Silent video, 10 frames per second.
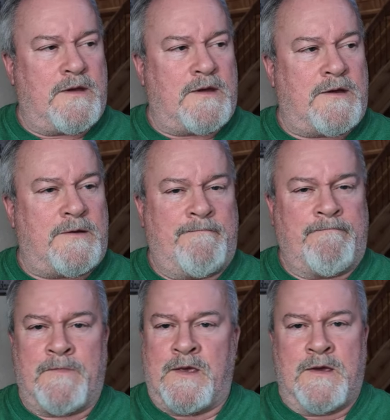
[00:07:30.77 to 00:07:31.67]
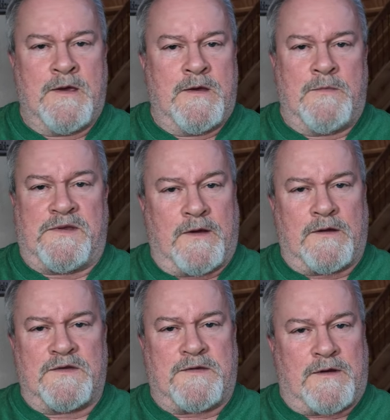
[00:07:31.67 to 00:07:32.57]
Uh,
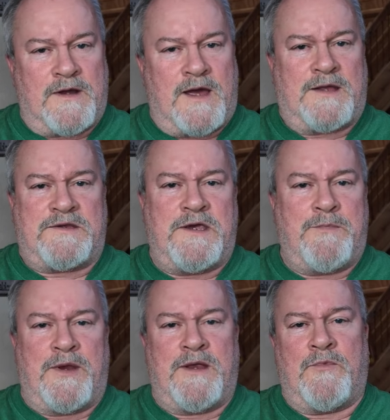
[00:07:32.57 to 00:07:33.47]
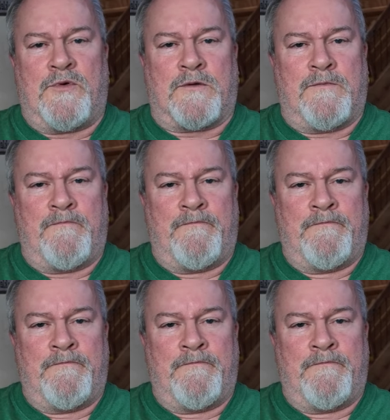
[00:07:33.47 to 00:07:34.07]
materials are not cheap anymore.